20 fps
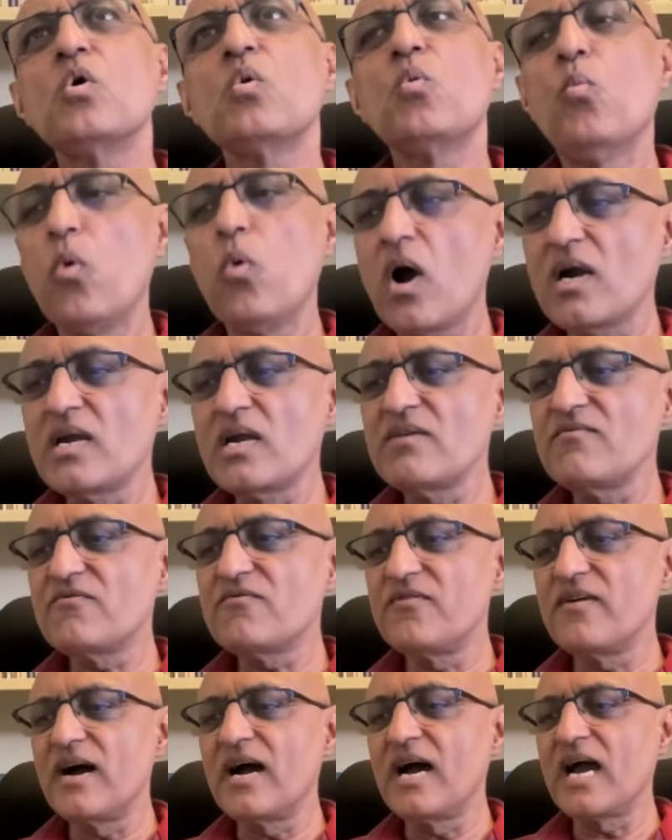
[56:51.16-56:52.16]
what
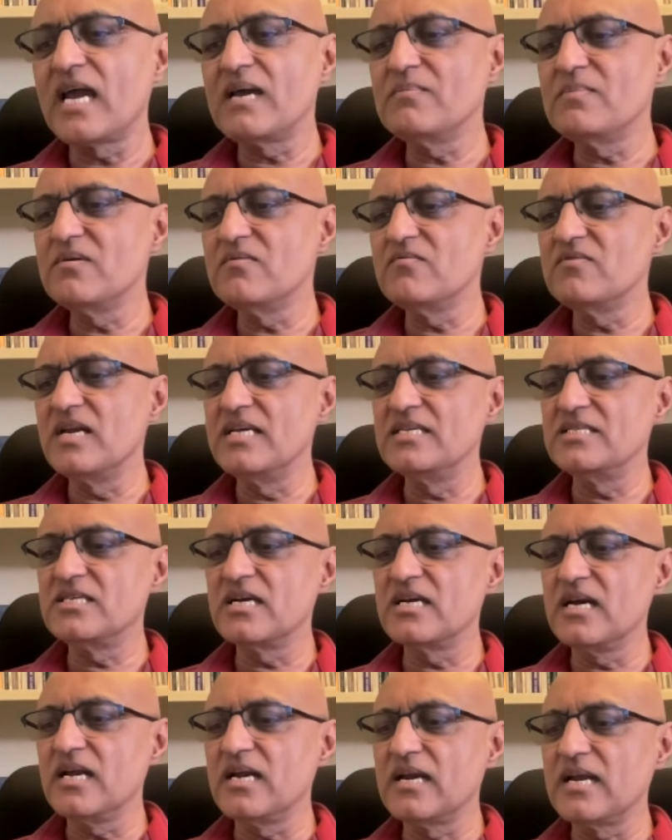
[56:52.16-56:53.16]
if I am a
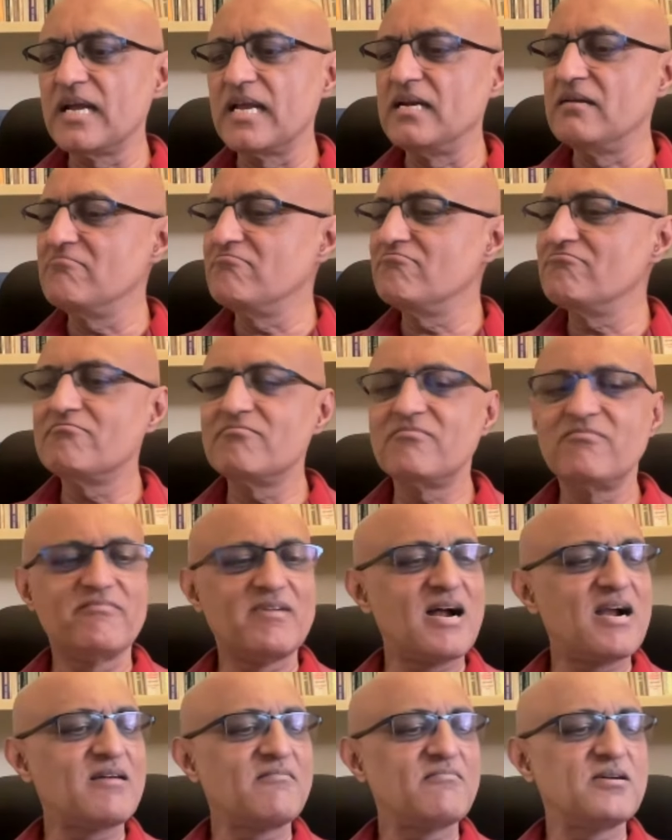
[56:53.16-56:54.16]
villager in
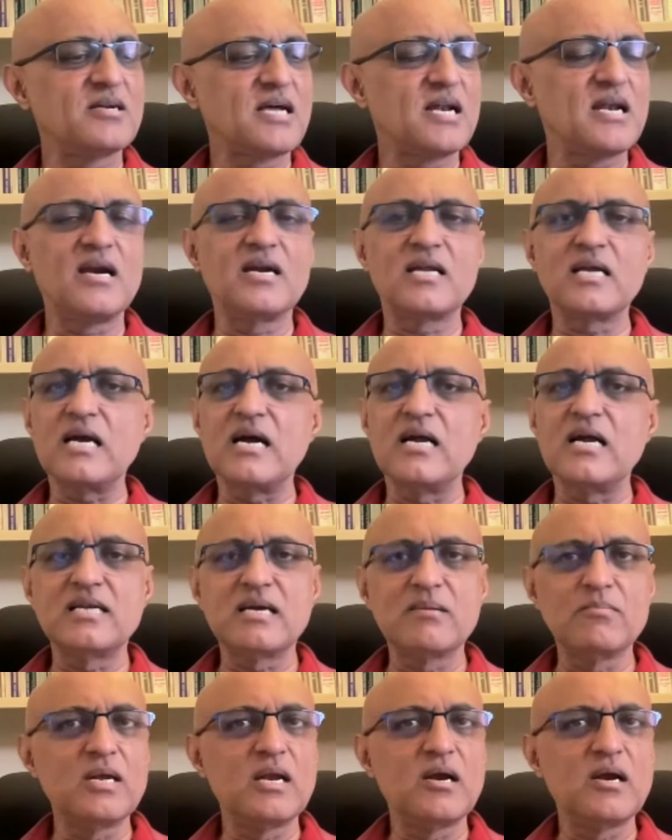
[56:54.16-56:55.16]
whatever, Karnataka and
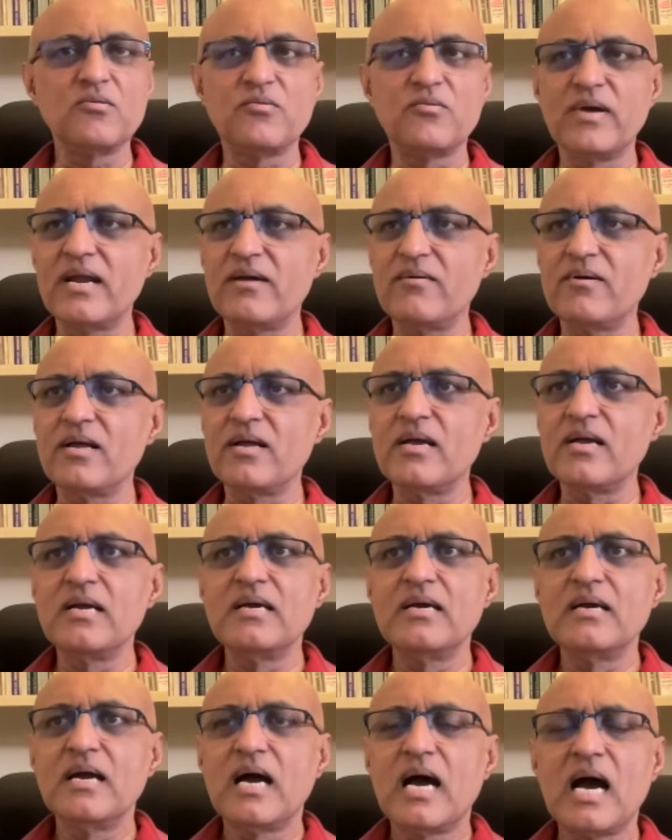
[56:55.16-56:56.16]
Tamil Nadu, wherever?
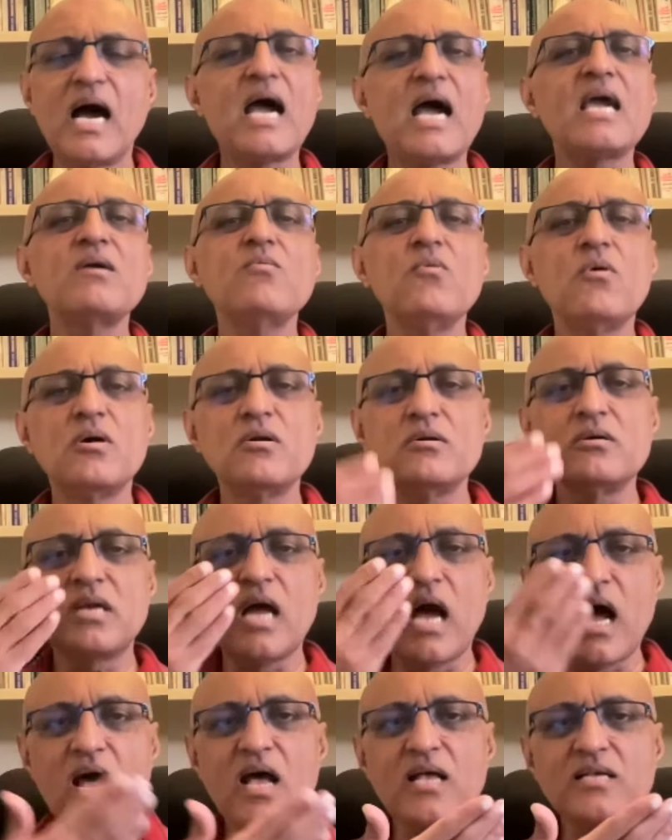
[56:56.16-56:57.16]
I
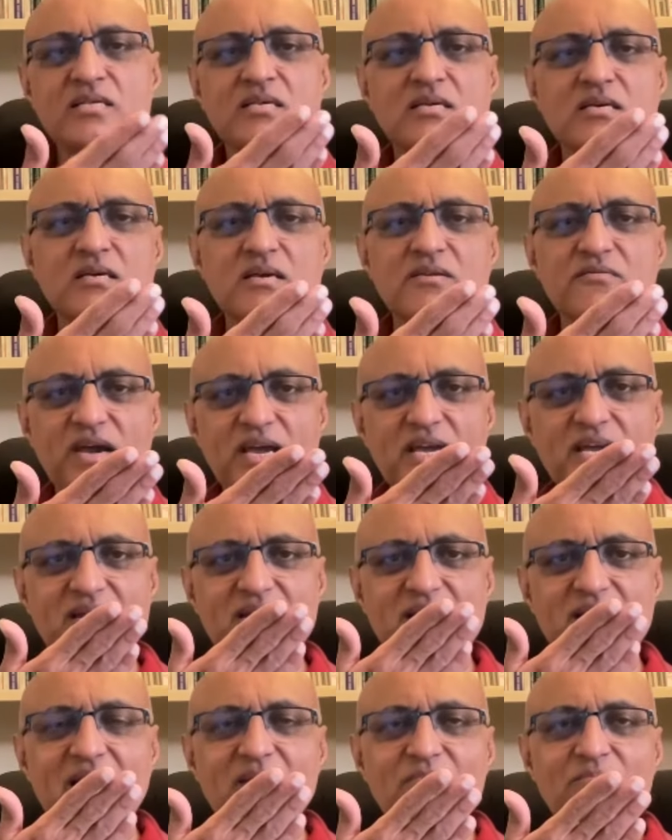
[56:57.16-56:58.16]
want to ask if I
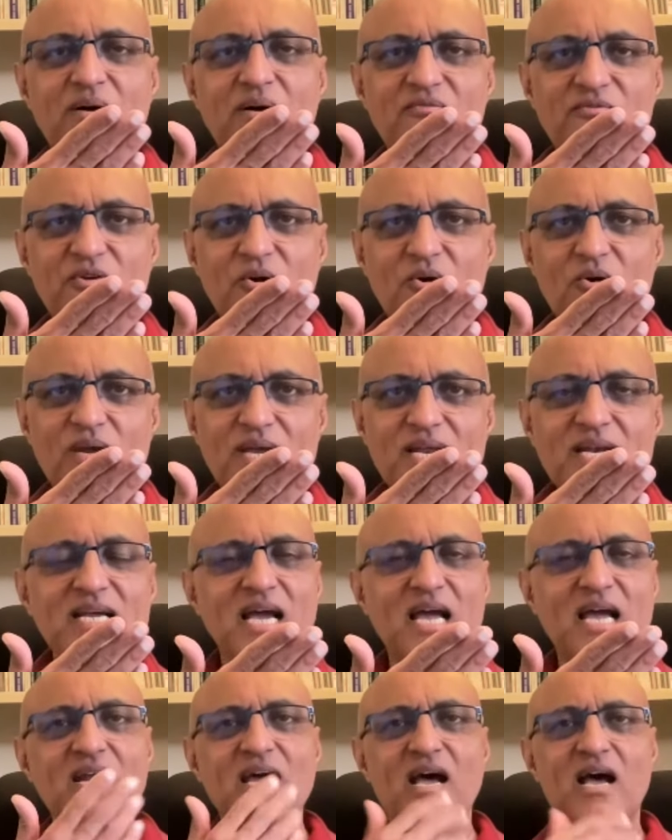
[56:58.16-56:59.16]
can get a buffalo in
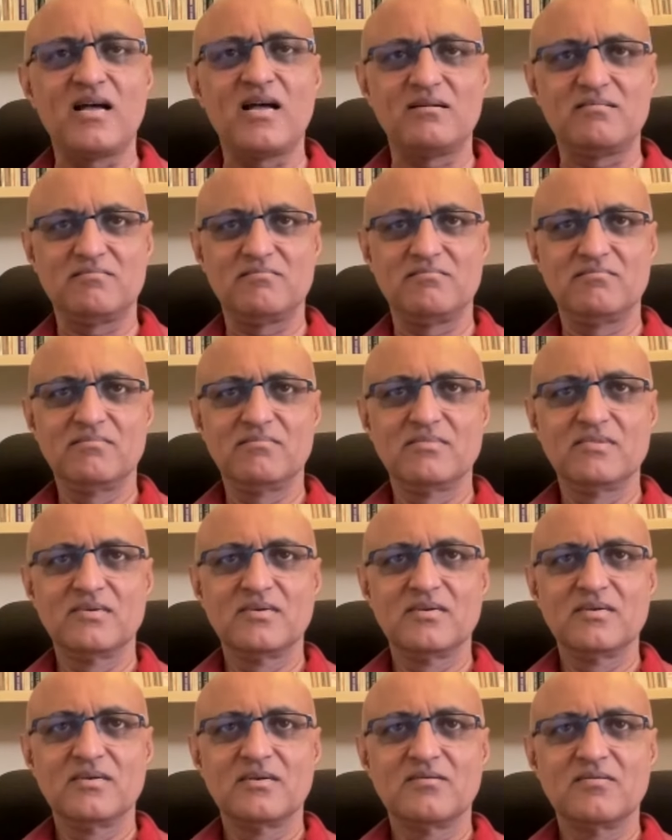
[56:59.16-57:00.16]
Canada,
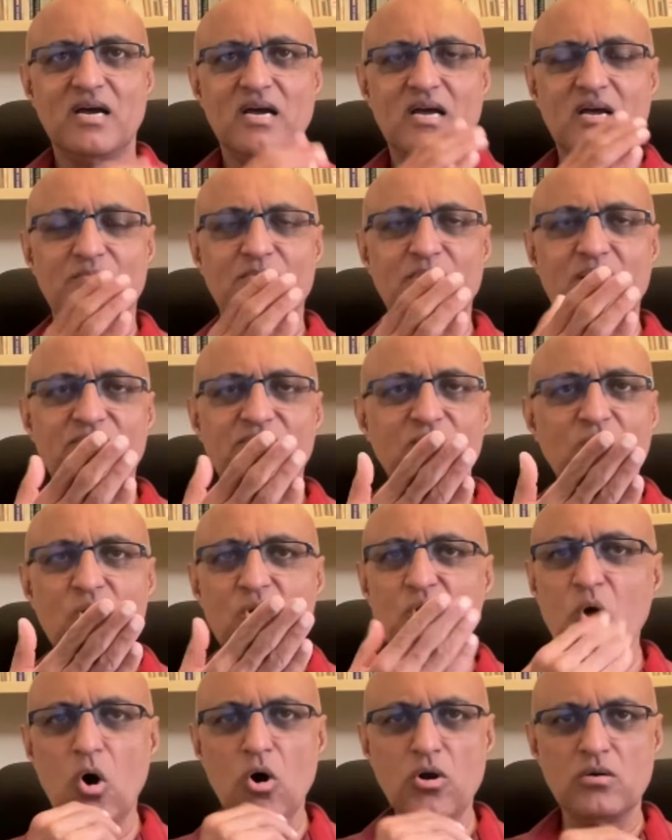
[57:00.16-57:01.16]
buffalo
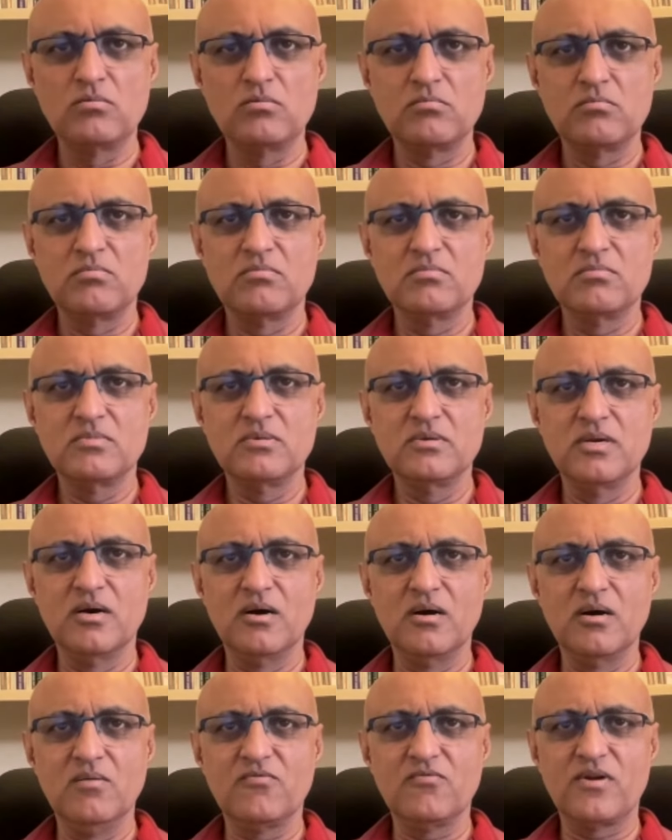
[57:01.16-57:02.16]
loan,
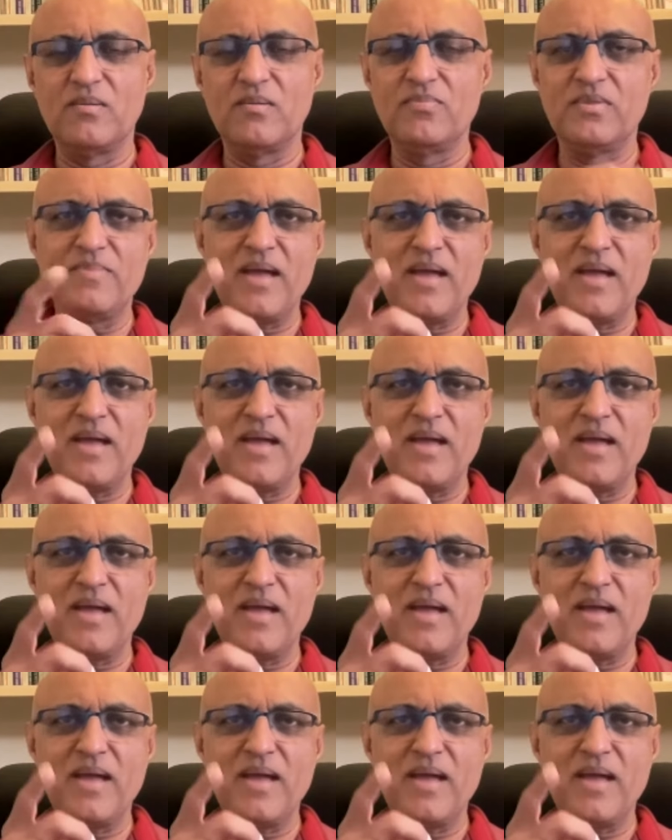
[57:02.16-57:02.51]
from the